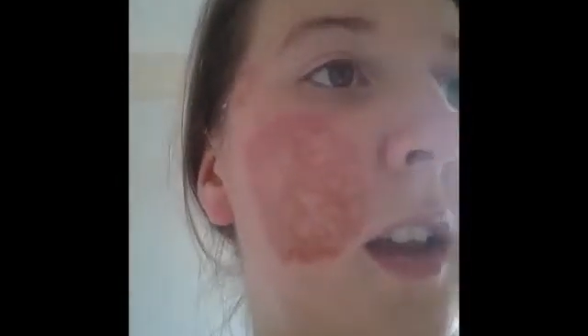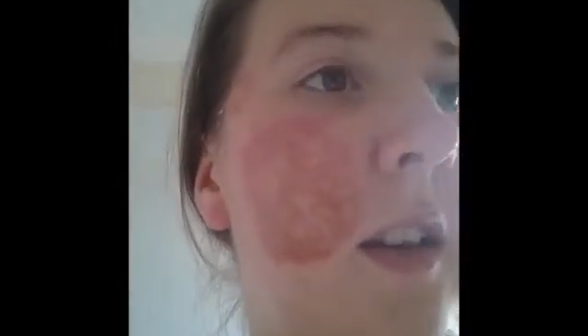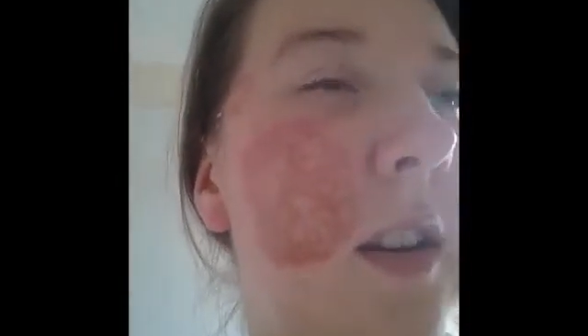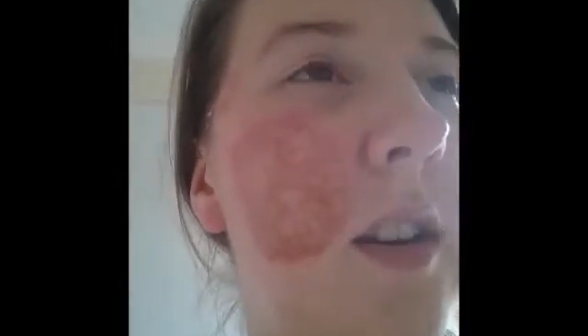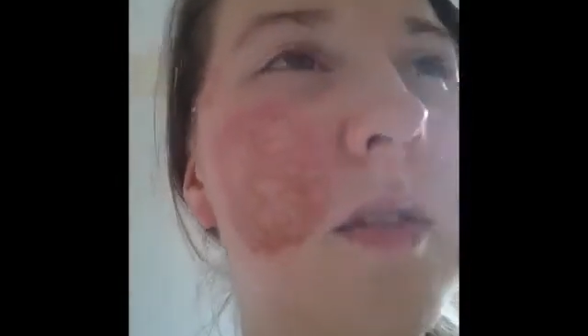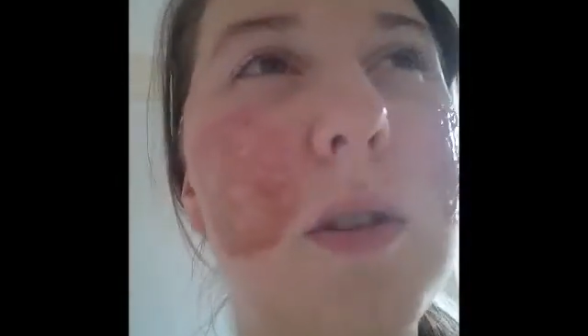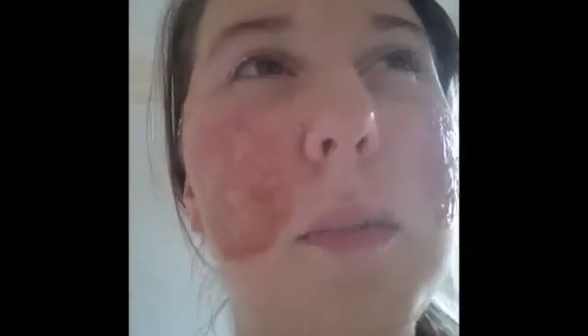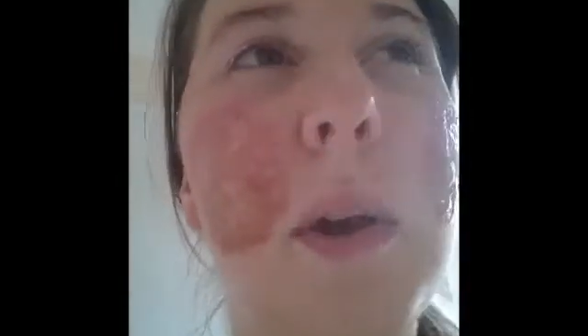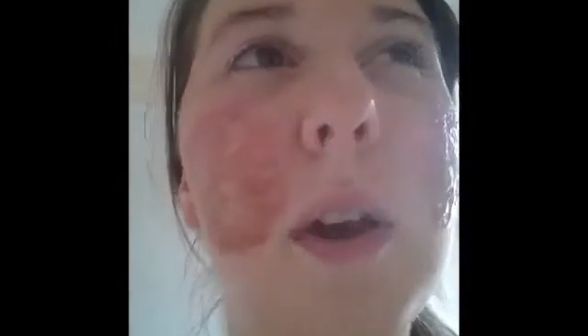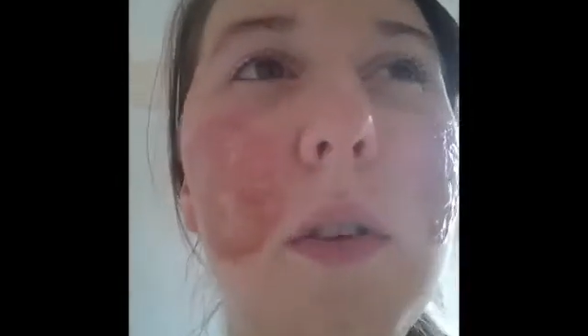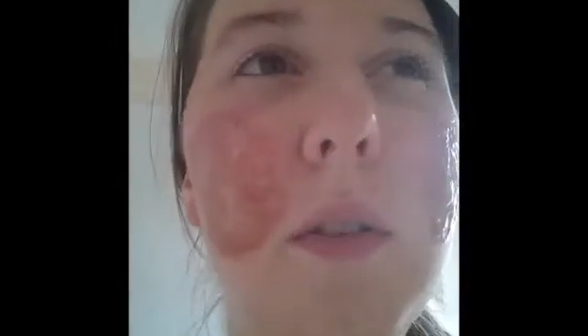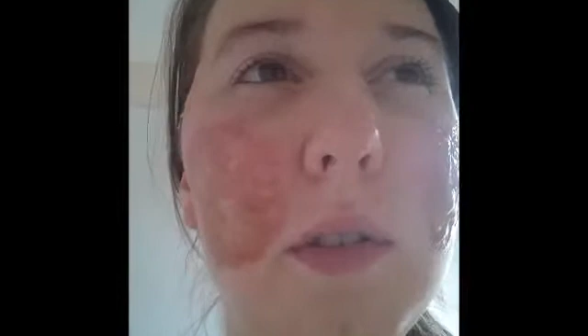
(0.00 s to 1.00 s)
you know, to
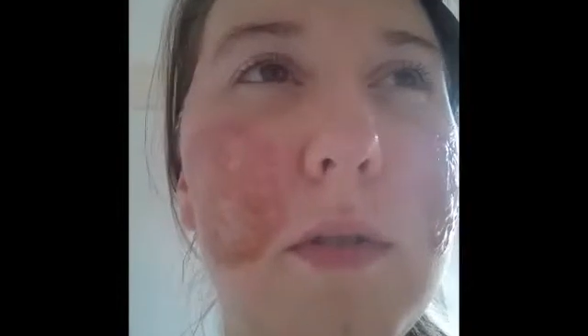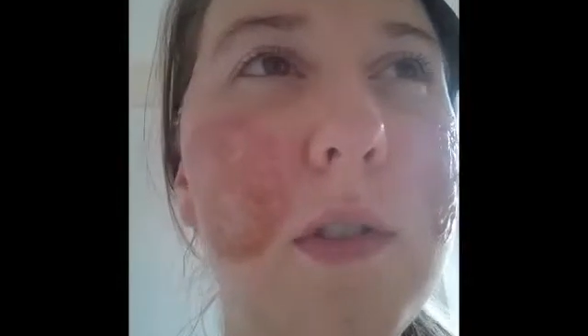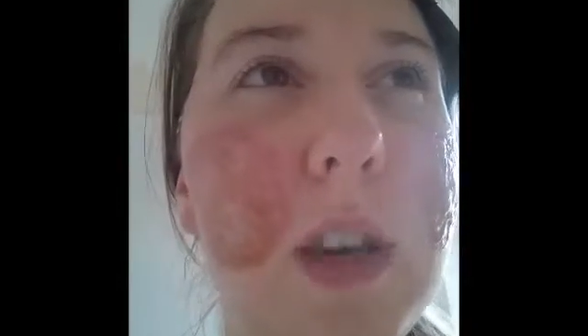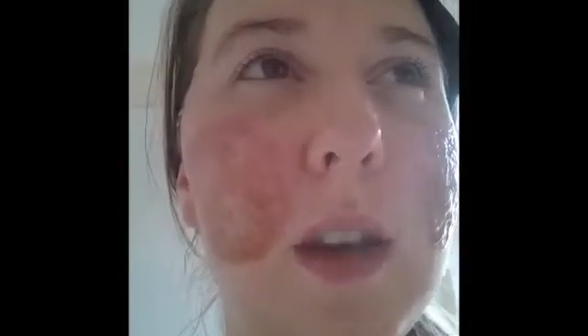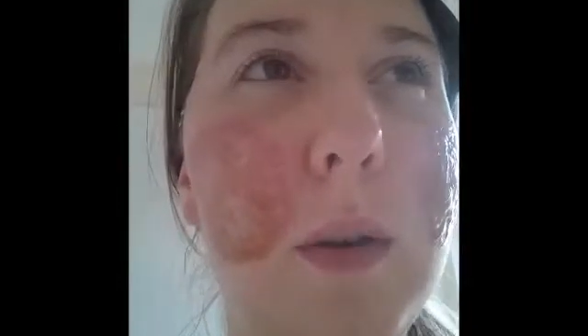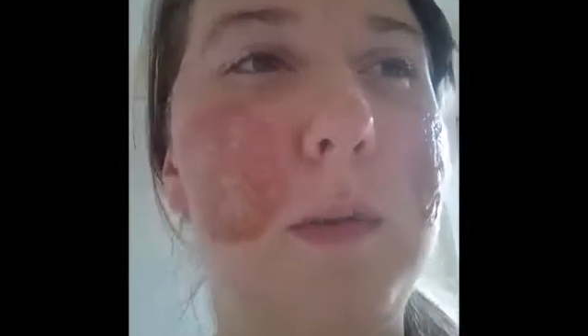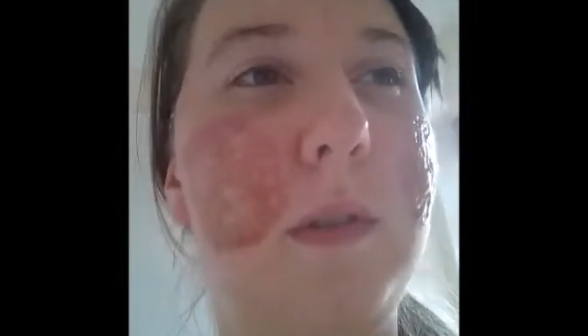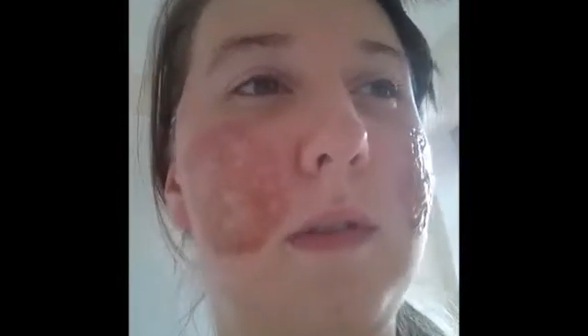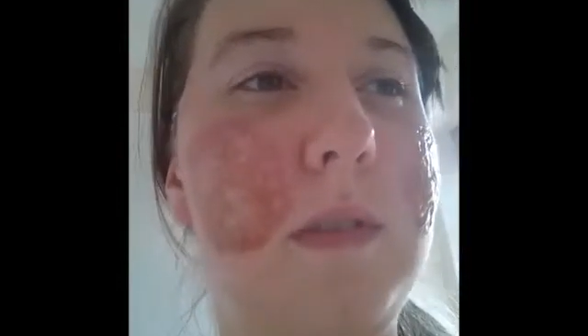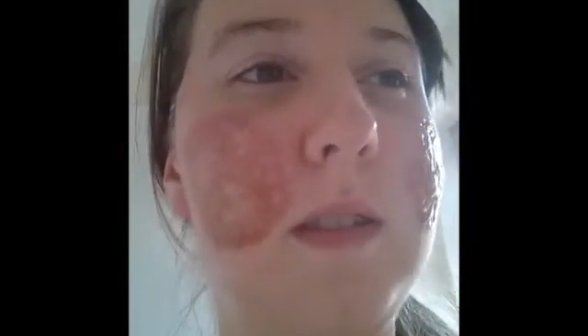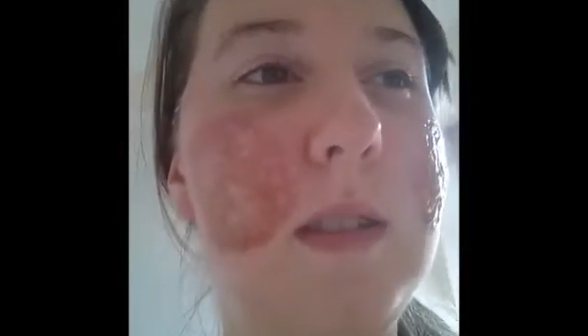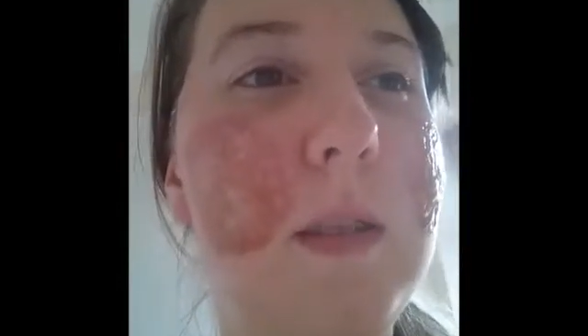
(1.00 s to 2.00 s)
put a review and
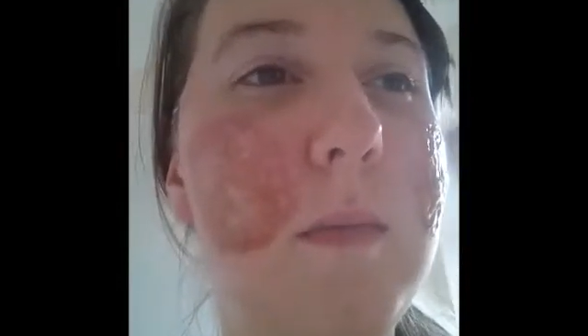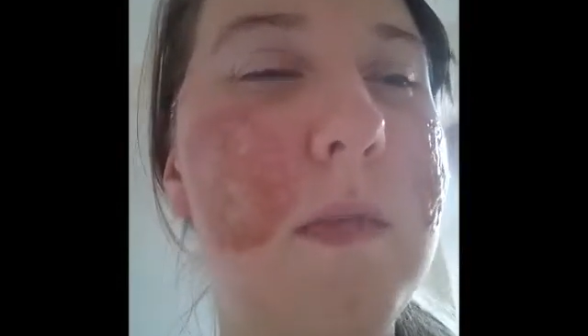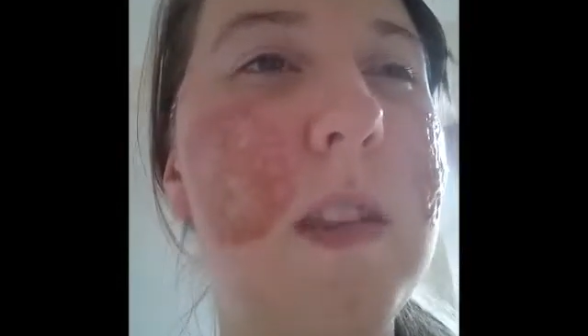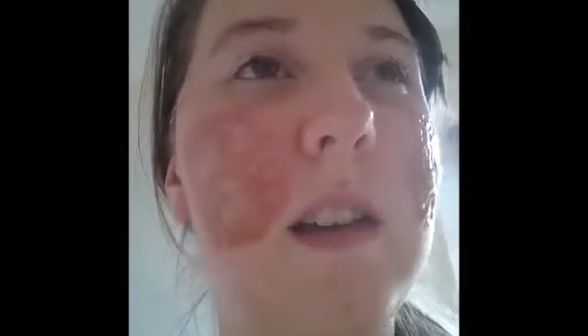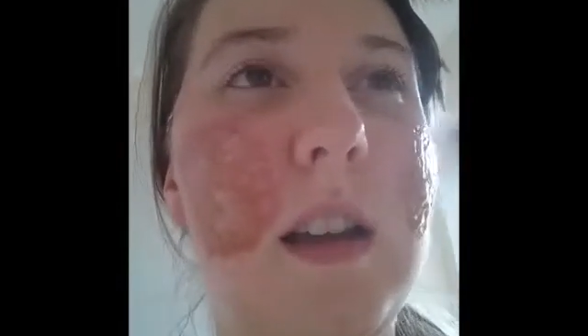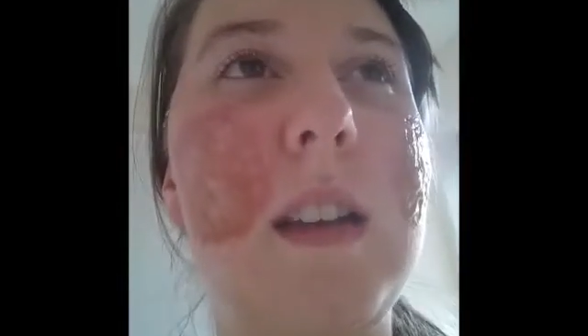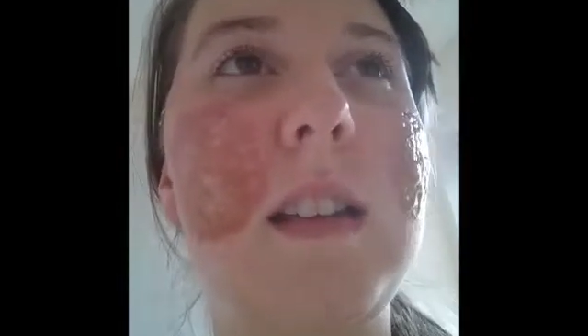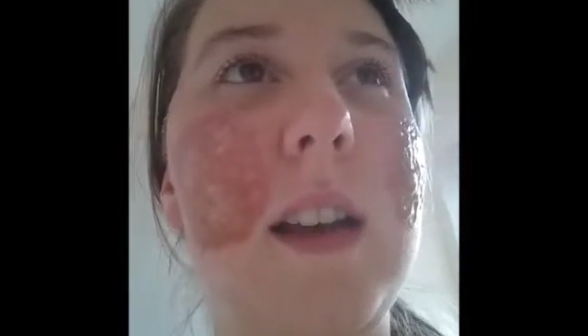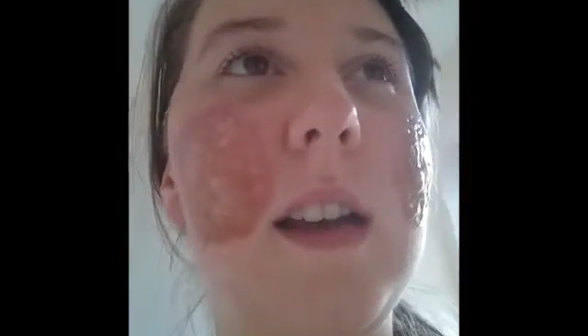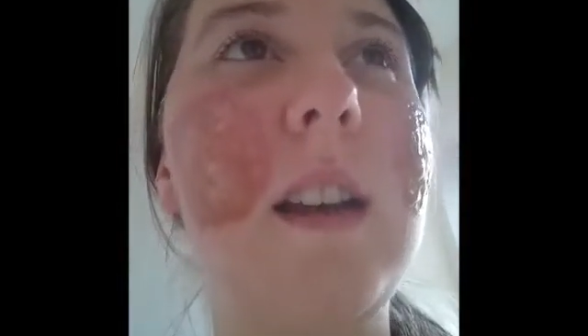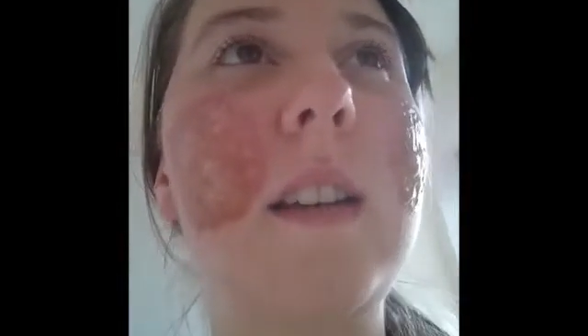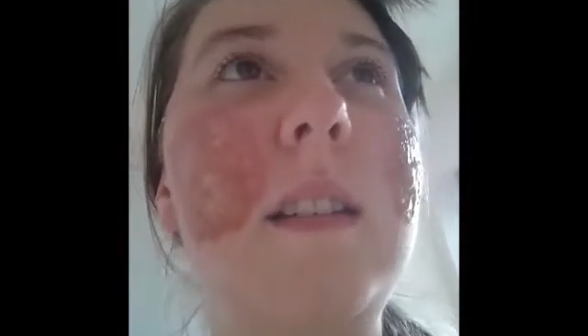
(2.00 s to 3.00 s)
something like
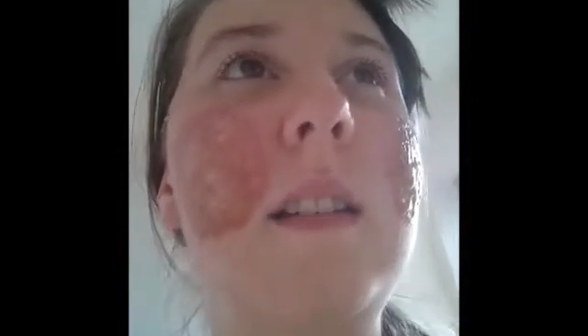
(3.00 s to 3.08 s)
that,